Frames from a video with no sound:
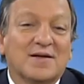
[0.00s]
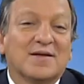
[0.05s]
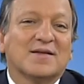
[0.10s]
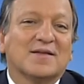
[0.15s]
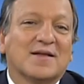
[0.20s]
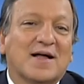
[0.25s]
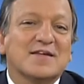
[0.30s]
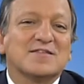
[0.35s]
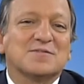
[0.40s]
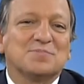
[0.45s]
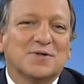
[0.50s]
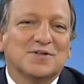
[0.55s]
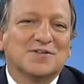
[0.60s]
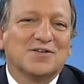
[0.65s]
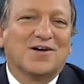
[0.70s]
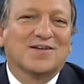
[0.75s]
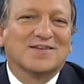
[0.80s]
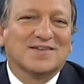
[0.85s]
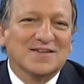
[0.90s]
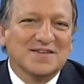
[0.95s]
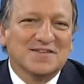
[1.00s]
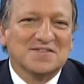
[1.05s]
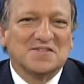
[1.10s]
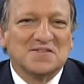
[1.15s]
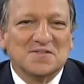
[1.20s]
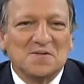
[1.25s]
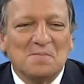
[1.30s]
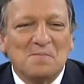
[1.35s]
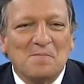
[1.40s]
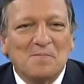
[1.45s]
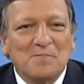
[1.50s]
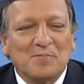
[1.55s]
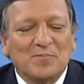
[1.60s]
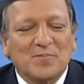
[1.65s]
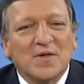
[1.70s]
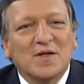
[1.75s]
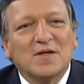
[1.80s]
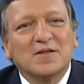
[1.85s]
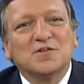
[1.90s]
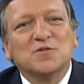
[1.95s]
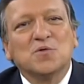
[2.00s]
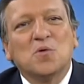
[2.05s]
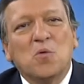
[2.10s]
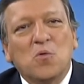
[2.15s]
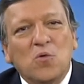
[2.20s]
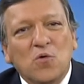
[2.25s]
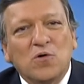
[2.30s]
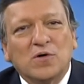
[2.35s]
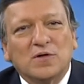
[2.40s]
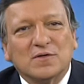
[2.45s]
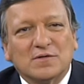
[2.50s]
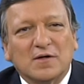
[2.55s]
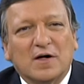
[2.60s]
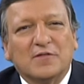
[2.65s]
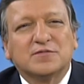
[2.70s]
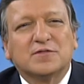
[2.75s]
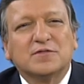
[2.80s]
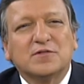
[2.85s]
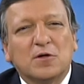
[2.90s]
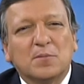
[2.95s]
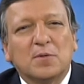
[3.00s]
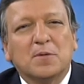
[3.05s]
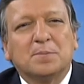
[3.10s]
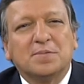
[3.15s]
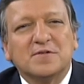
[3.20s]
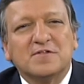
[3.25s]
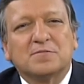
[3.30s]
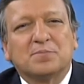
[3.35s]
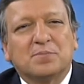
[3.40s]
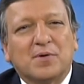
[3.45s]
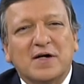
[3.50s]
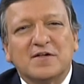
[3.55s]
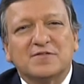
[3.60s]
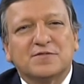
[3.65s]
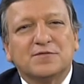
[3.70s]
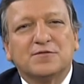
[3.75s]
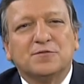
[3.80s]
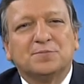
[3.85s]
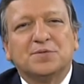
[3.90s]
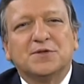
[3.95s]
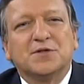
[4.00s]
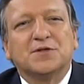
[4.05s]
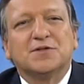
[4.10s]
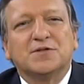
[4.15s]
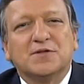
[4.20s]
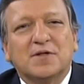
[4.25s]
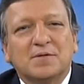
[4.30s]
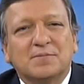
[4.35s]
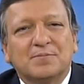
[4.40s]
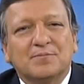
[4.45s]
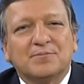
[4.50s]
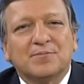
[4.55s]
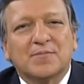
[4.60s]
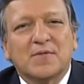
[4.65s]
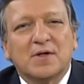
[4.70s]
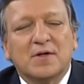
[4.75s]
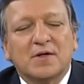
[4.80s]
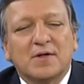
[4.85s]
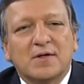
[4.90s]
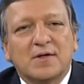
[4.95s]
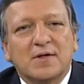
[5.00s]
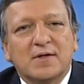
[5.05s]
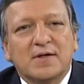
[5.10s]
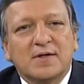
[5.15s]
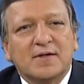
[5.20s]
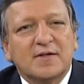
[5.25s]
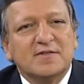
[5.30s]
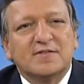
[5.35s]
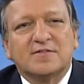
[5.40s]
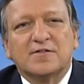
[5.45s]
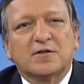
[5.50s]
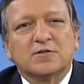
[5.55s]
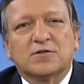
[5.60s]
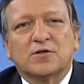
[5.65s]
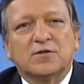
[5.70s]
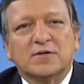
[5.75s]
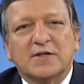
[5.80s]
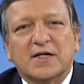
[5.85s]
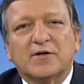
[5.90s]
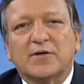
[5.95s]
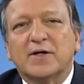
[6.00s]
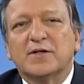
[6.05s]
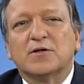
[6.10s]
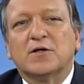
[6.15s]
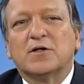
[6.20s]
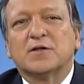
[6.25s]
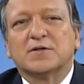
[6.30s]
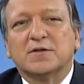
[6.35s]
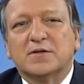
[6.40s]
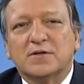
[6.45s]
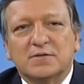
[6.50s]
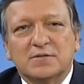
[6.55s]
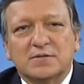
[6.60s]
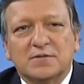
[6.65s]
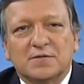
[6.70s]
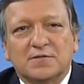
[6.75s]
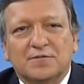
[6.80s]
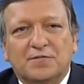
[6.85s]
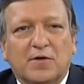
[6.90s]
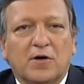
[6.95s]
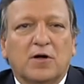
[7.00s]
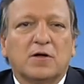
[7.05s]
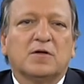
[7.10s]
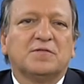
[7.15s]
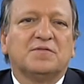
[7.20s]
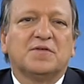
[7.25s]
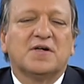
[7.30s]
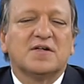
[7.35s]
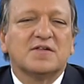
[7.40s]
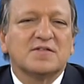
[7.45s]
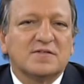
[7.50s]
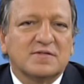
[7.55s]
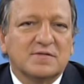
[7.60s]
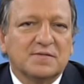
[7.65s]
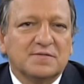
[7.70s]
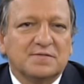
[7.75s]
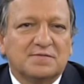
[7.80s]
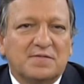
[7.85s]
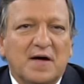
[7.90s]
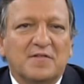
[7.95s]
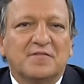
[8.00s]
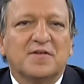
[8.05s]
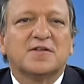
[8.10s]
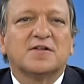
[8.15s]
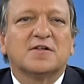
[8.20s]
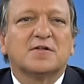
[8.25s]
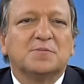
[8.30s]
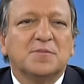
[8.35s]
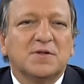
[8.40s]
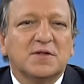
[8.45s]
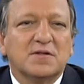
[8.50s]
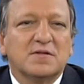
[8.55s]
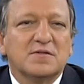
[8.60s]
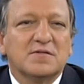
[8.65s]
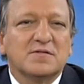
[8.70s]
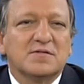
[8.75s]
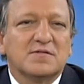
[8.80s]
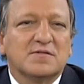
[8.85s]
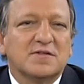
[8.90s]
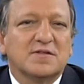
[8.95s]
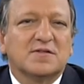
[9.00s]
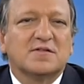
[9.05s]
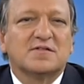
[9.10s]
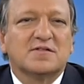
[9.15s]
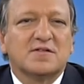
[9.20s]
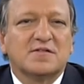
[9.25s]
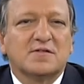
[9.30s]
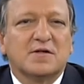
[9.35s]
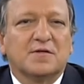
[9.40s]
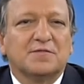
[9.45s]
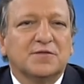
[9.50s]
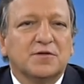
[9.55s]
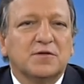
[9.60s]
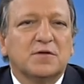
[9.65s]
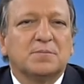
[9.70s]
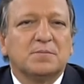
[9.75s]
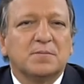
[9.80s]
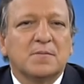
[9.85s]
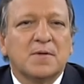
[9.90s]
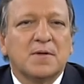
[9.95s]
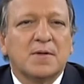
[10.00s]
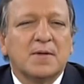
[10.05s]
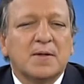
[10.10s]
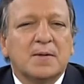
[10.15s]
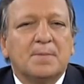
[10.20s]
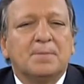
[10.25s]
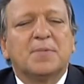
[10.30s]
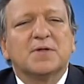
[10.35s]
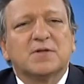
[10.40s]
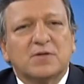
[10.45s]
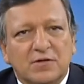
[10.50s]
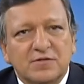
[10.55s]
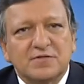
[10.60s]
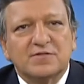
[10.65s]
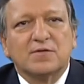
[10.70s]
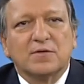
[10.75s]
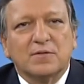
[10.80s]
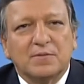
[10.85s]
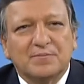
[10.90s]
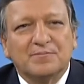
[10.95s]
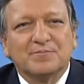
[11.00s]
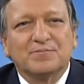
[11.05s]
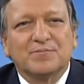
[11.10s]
Last but not least, the award of the Nobel Peace Prize to the European Union is not only a great honor for all of us, the 500 million citizens of Europe, but also